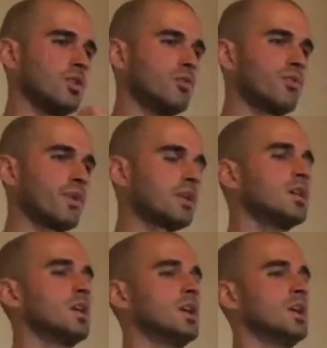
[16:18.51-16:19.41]
low thing
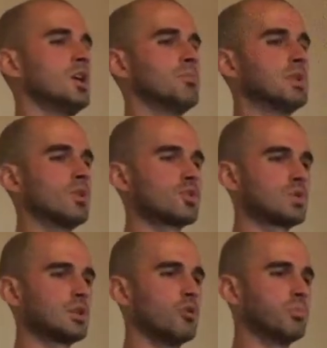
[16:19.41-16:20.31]
belongs
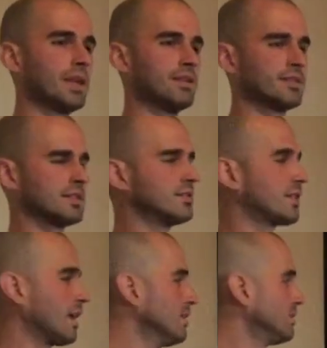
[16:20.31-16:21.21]
to a low place. In this
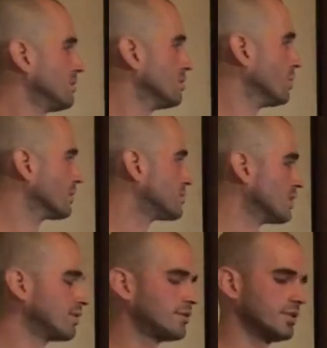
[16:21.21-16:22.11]
case, it was
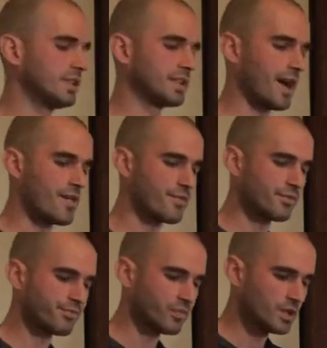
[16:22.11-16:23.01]
just the knife.
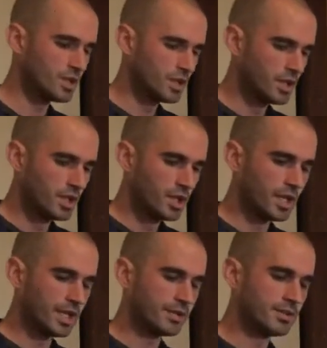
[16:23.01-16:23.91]

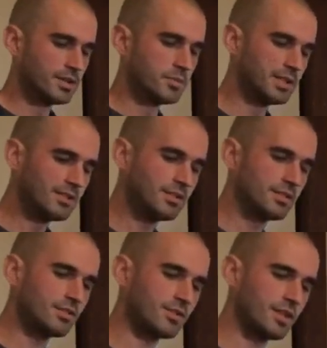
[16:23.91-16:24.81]
And uh, but this
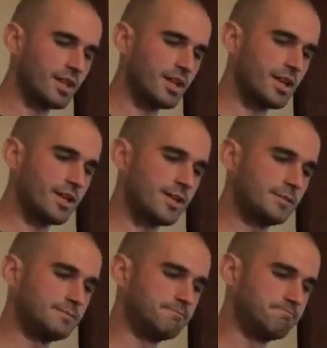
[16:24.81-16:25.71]
is
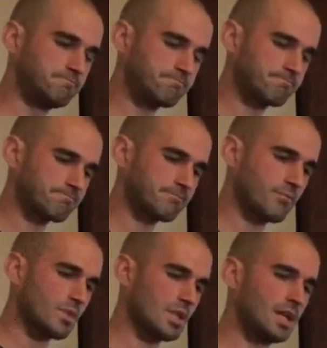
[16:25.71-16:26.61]
um,
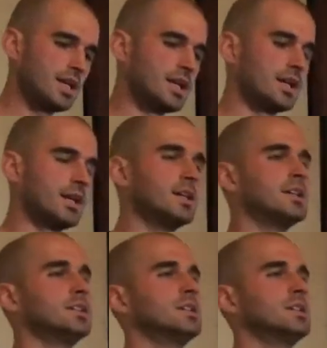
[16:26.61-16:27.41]
uh,